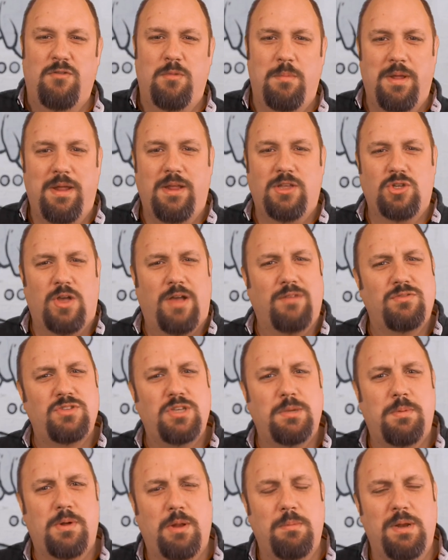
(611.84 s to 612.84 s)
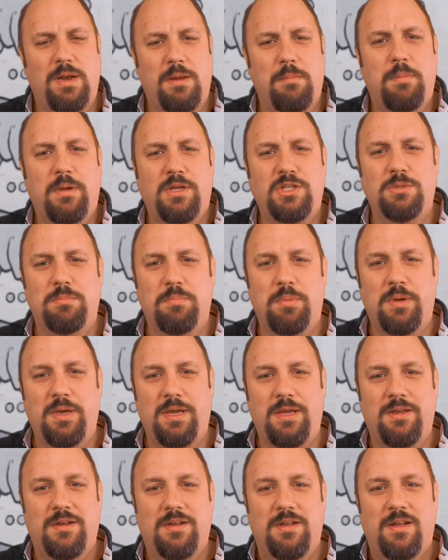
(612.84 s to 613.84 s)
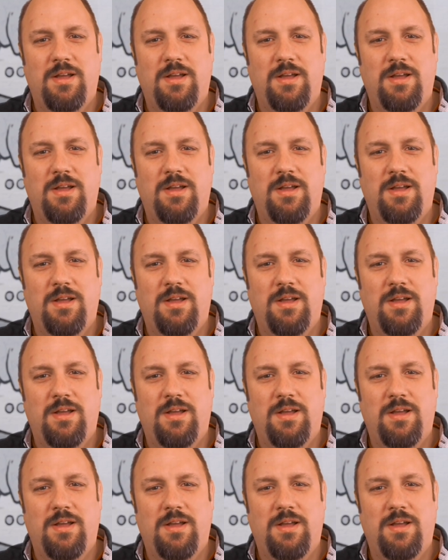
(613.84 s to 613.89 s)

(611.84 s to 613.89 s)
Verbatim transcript: For me, so I've typically been in B two B.